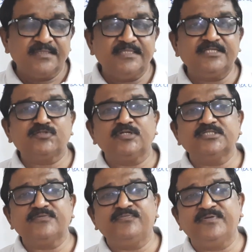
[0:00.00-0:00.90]
This
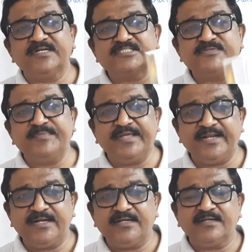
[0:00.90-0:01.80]
was the first
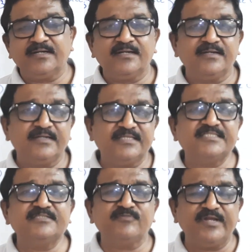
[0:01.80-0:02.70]
merit.
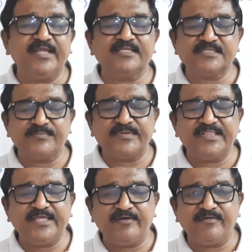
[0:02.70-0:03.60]
This is one
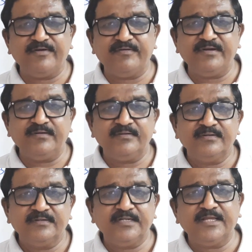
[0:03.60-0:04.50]
example they have given.
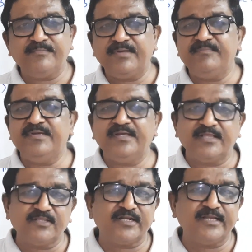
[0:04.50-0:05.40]
There may be
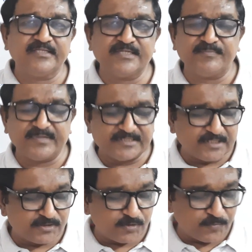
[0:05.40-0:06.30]
other examples
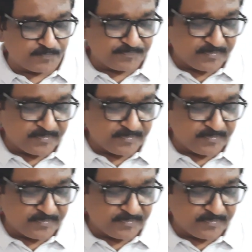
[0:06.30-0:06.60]
also.